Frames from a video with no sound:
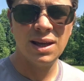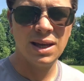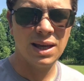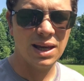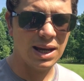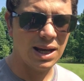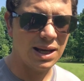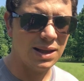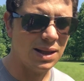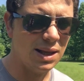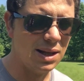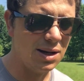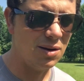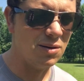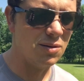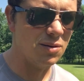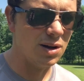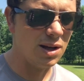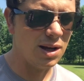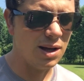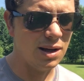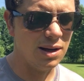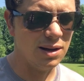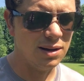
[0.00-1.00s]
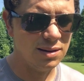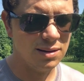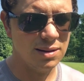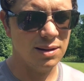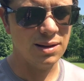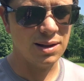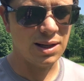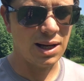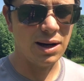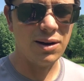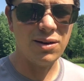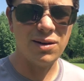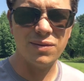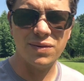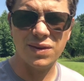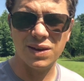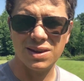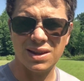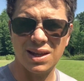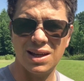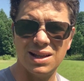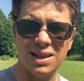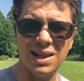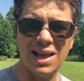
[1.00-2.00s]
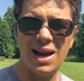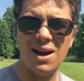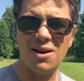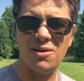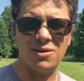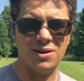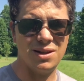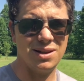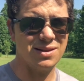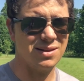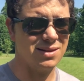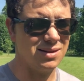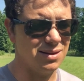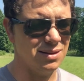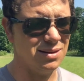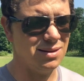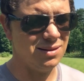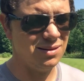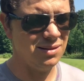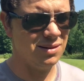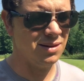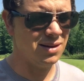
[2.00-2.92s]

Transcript: and they don't uh, I don't even think they allow it still.